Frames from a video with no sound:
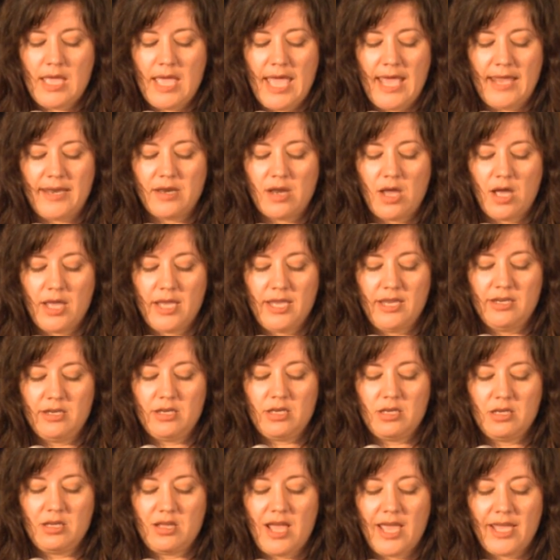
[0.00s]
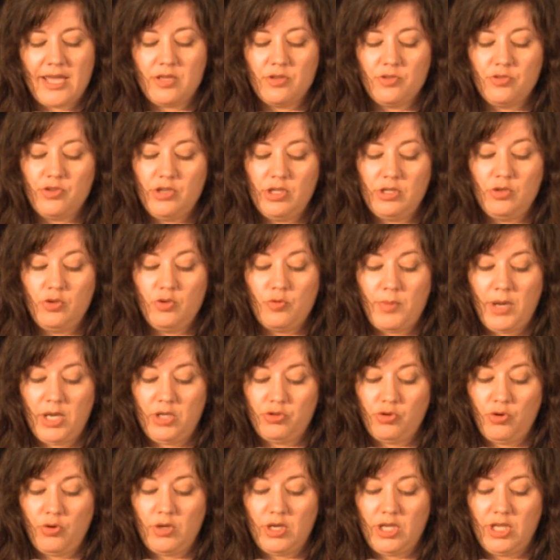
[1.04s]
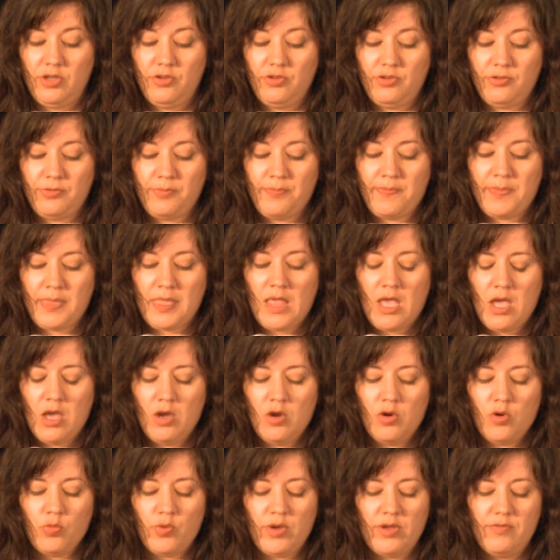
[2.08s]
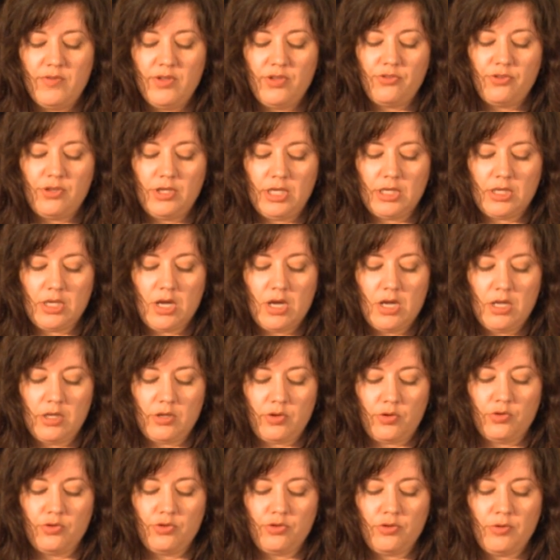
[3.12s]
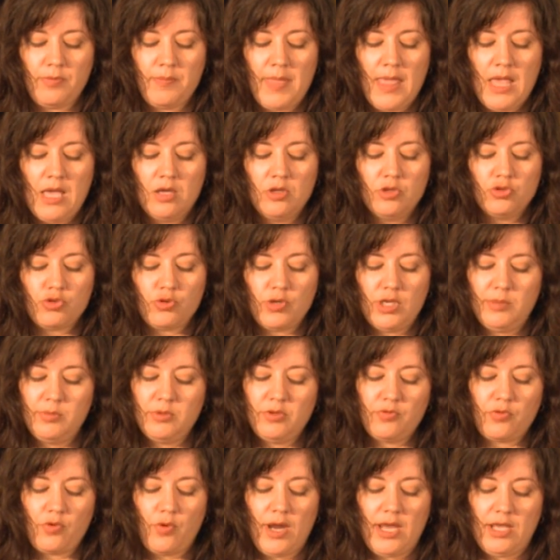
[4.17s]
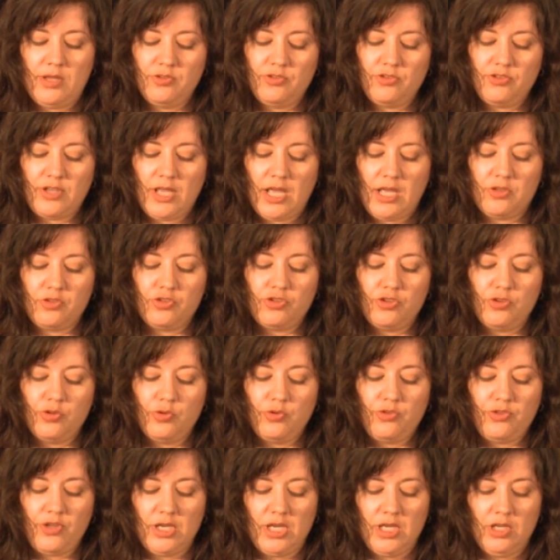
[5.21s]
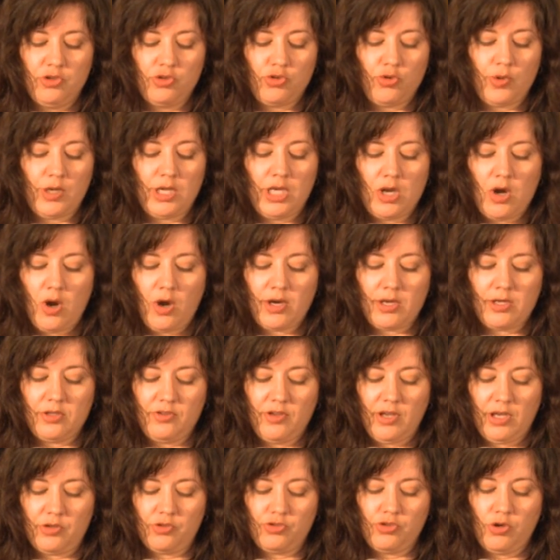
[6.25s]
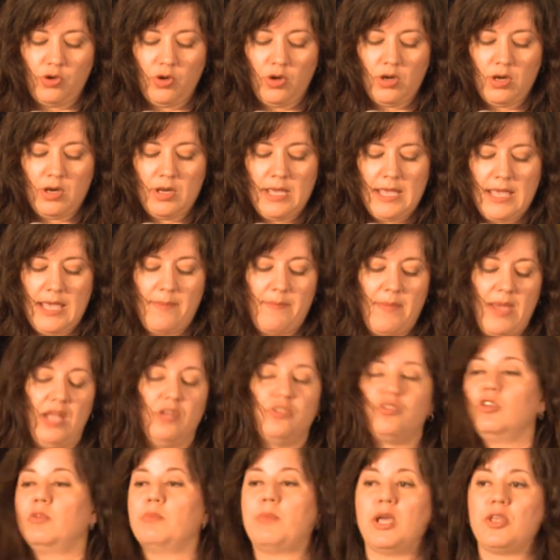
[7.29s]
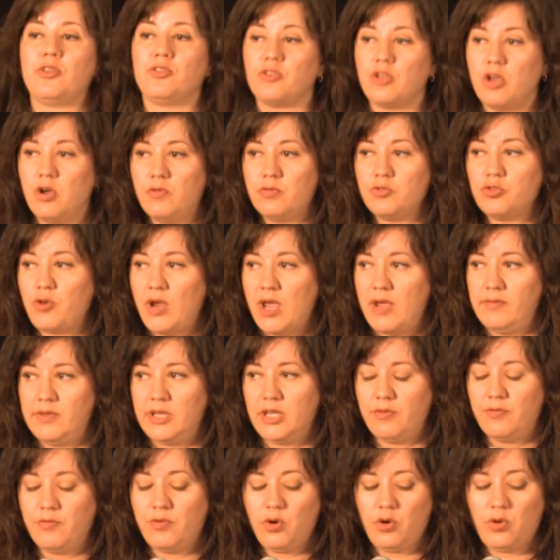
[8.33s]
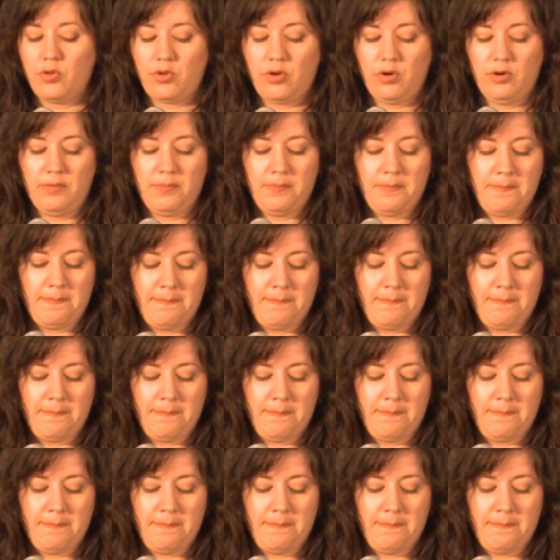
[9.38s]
At night, I continued my journeys, revisited colors, dreamed of grand statues and intricate architecture, imagined myself traveling further.